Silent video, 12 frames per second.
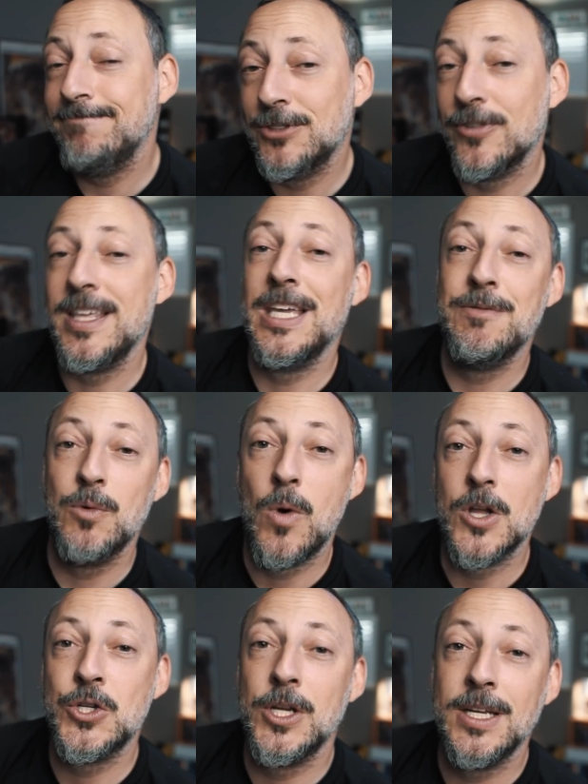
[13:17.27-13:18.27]
So thank you for
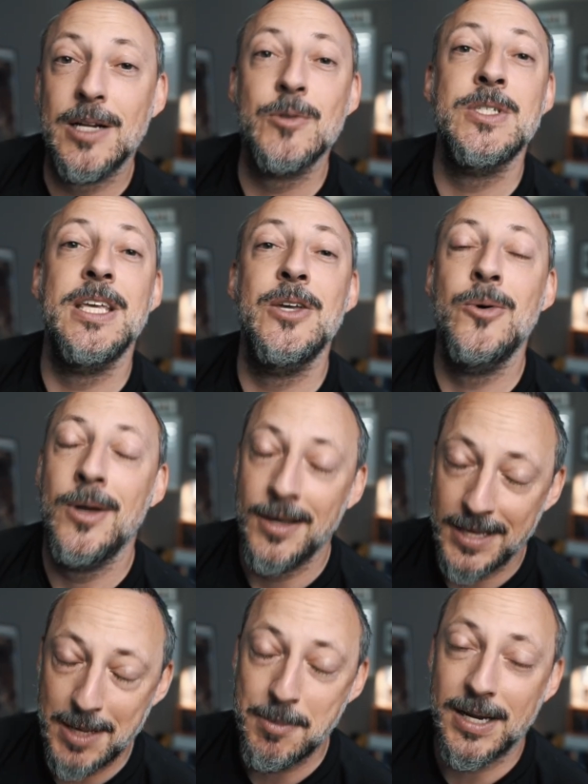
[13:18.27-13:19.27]
watching, and I'll see you
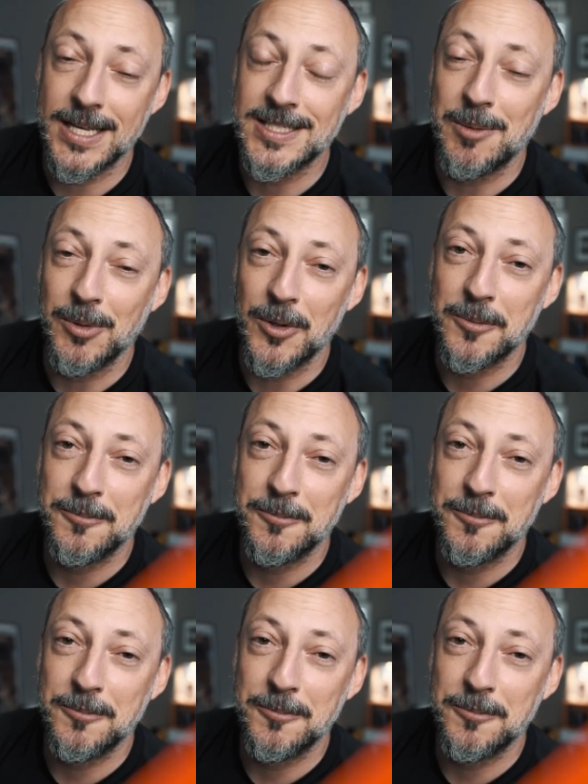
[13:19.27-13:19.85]
in my next upload.